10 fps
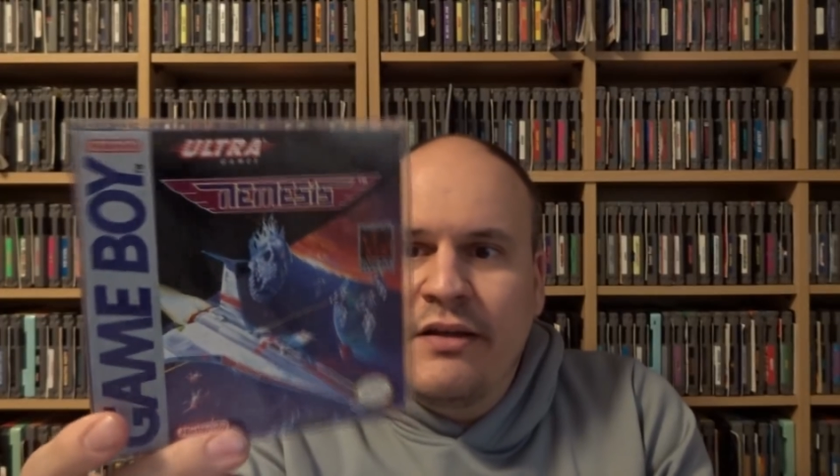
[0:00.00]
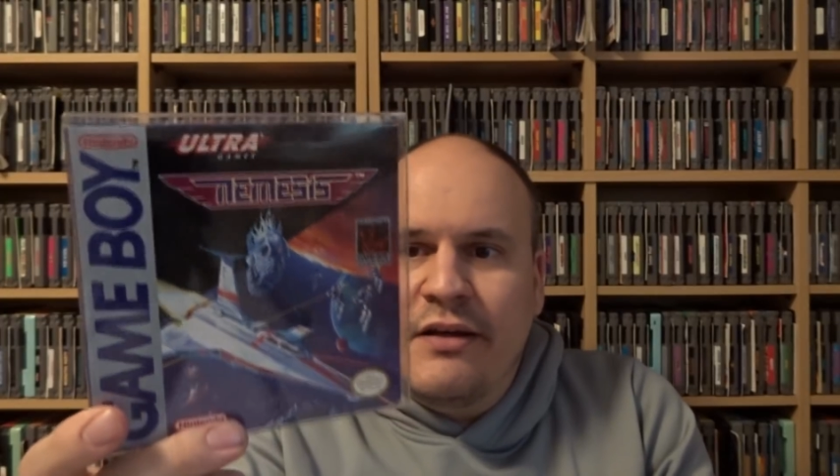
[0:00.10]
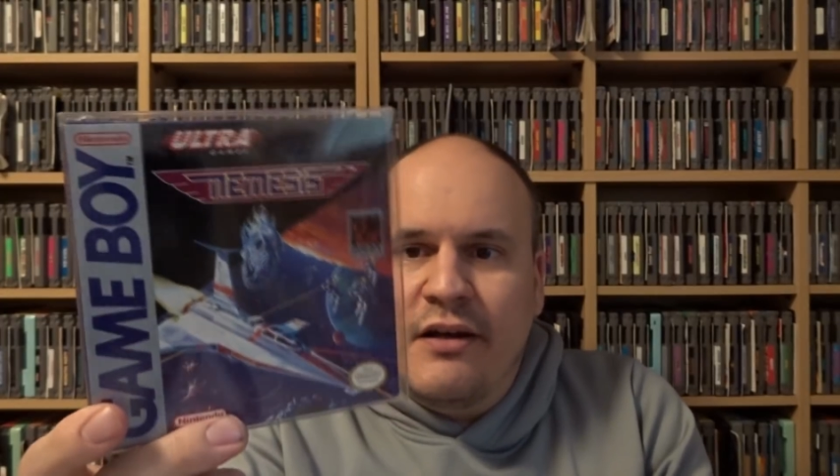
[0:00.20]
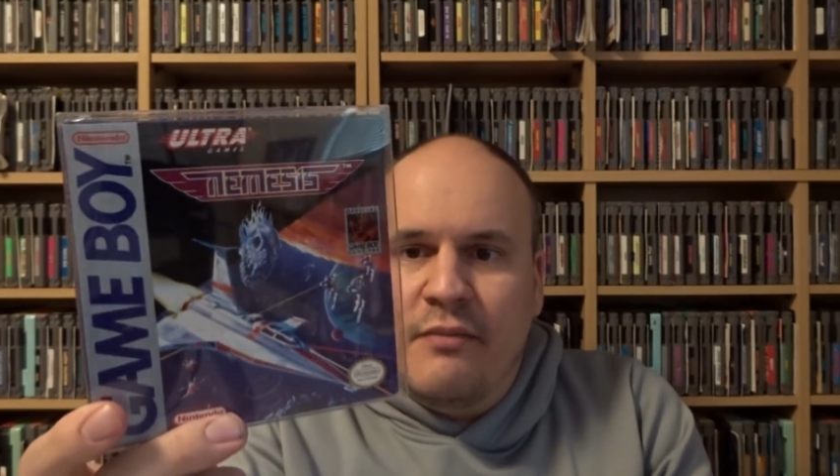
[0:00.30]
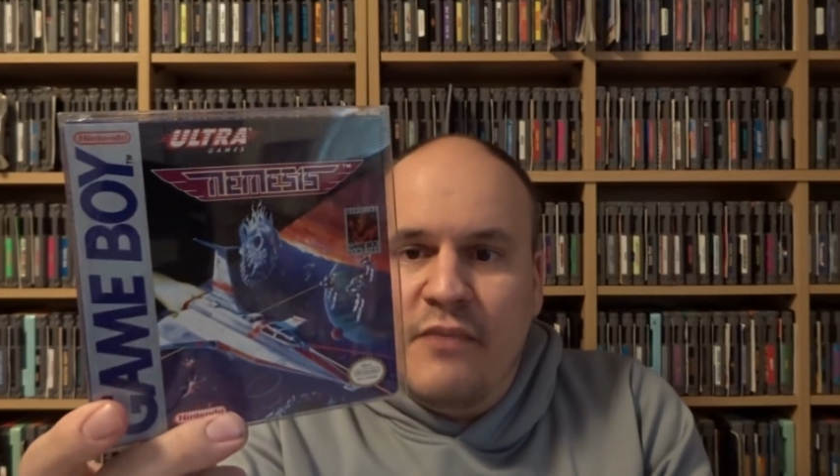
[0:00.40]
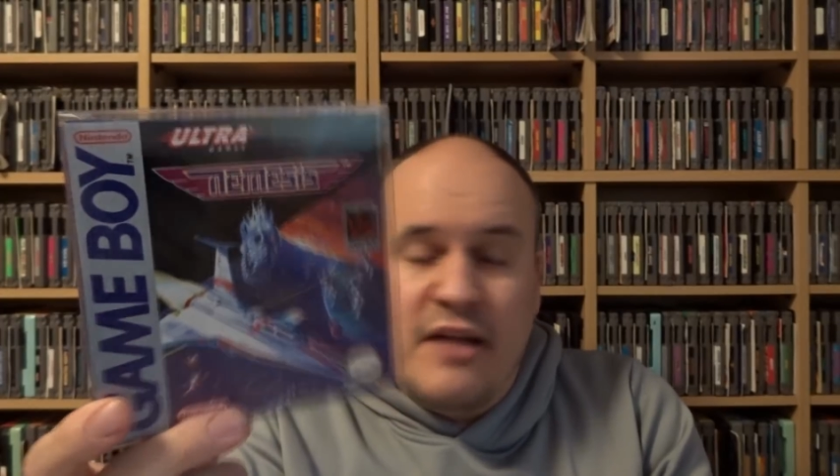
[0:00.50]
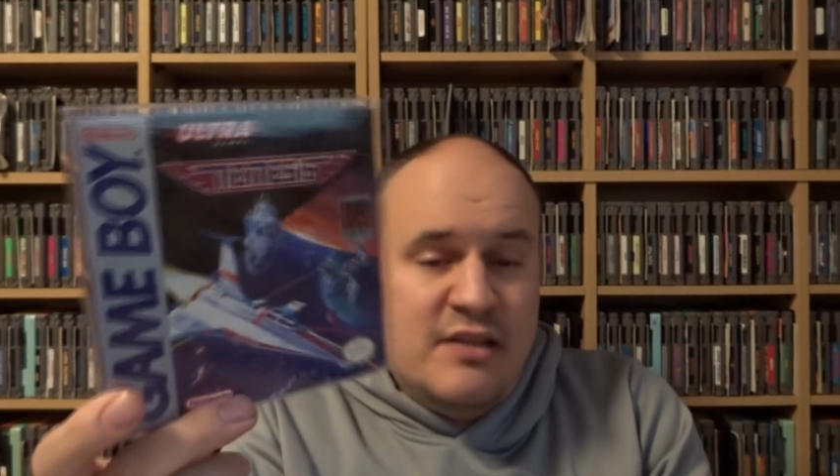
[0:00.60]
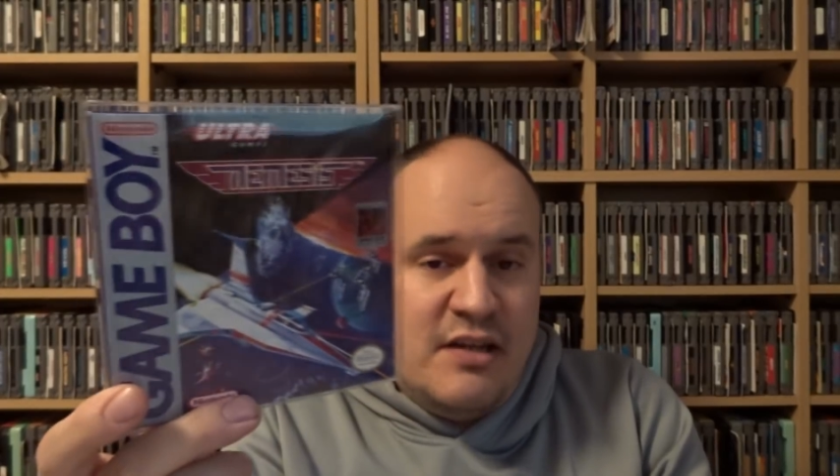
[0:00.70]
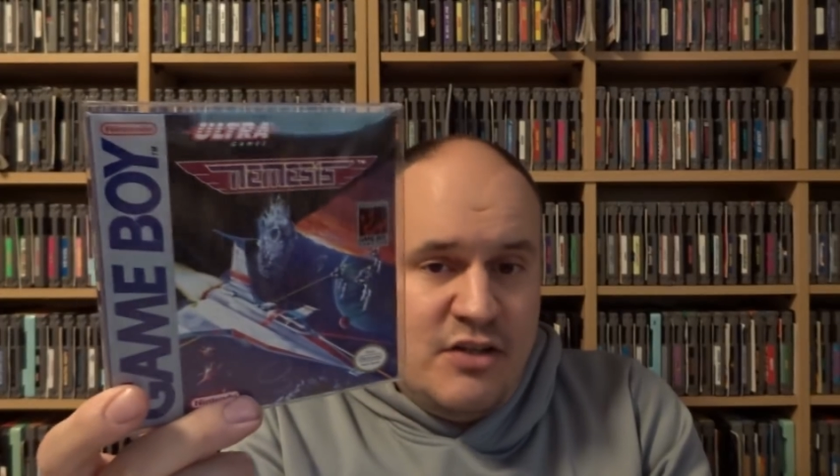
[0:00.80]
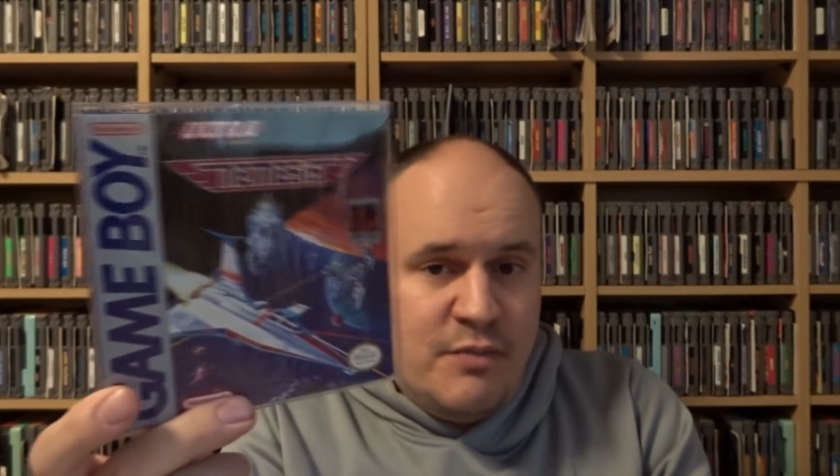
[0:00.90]
Nice
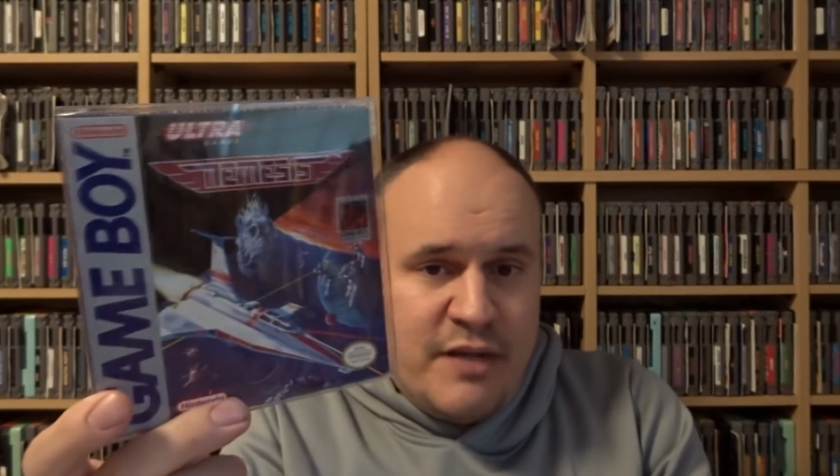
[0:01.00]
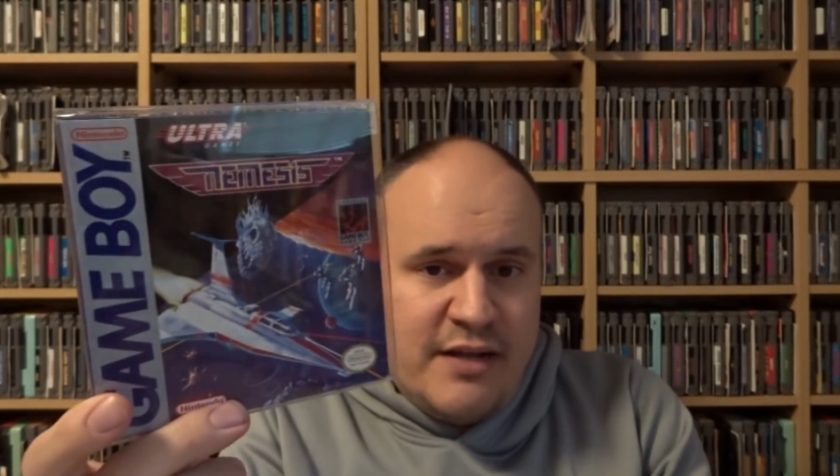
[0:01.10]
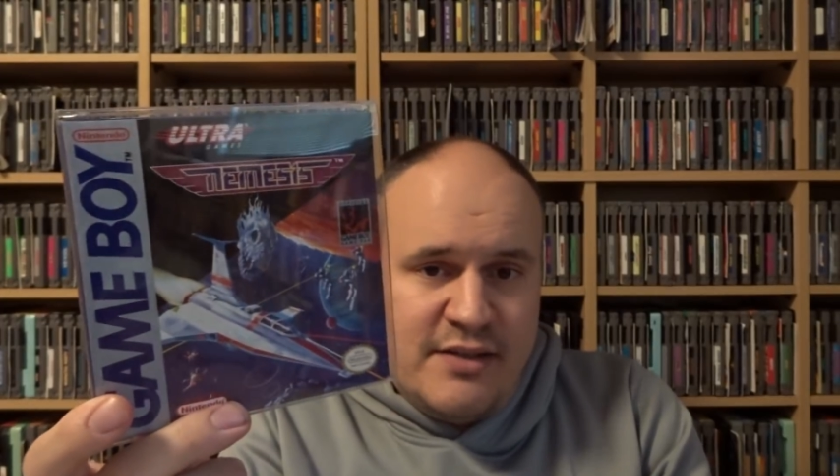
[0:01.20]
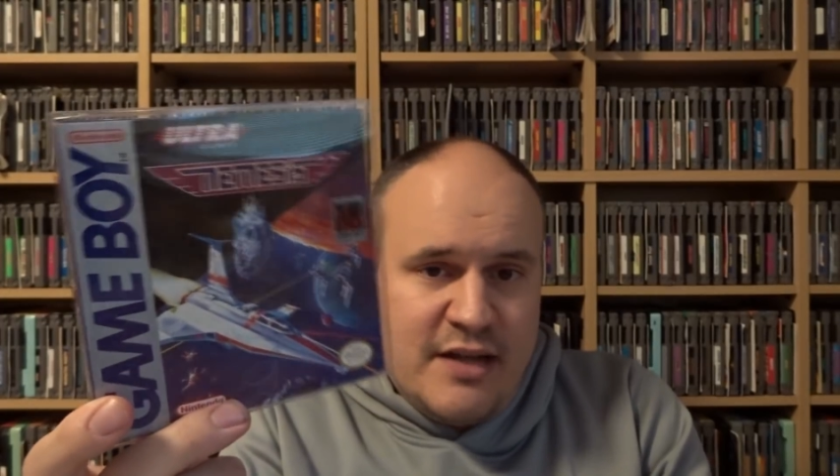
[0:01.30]
condition box,